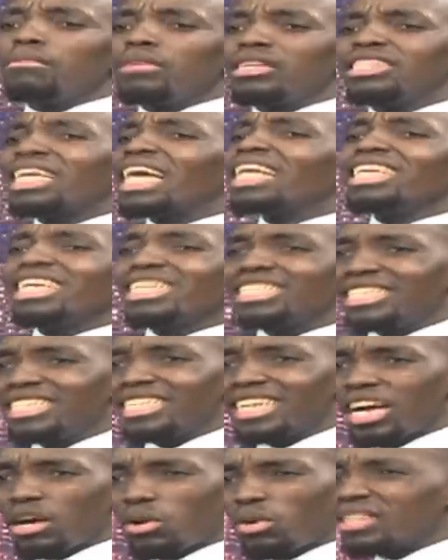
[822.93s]
Charlie
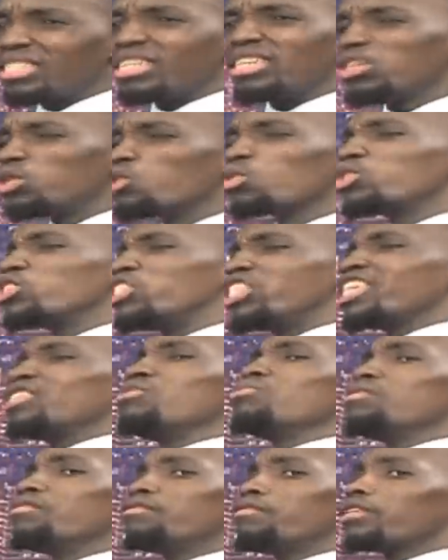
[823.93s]
sister yako, as in your
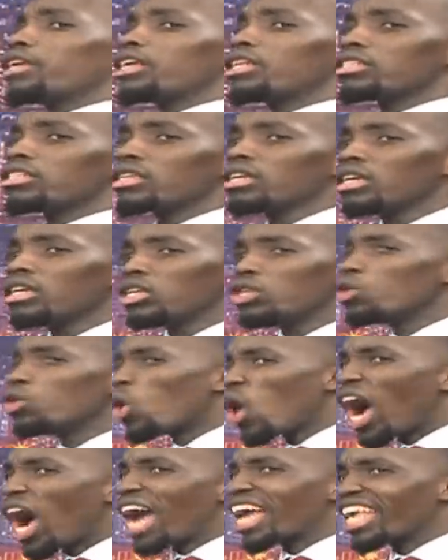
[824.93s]
genuine friends. You're
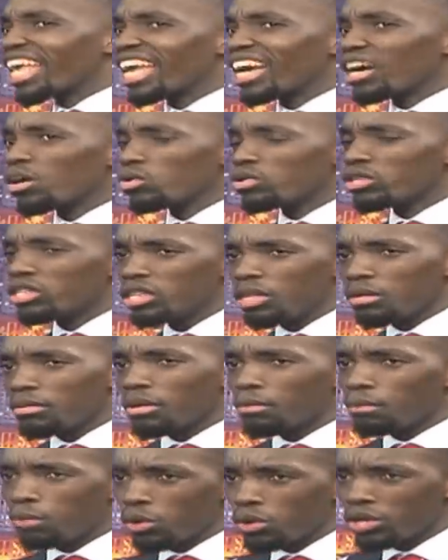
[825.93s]
hanging out with
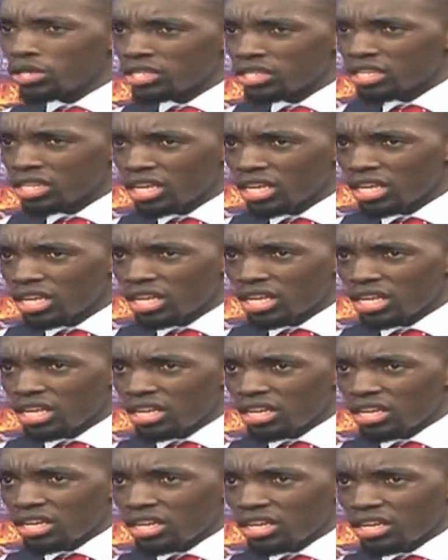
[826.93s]
my boys.
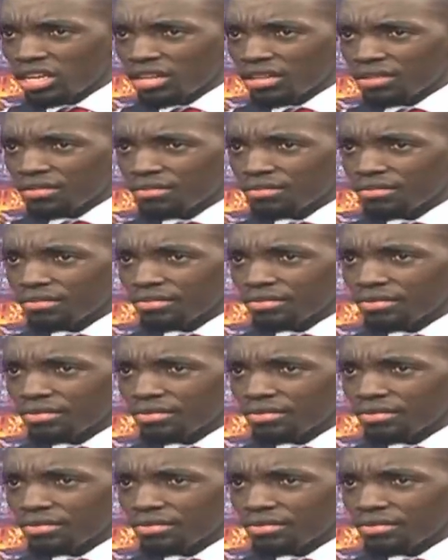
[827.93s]
Nah.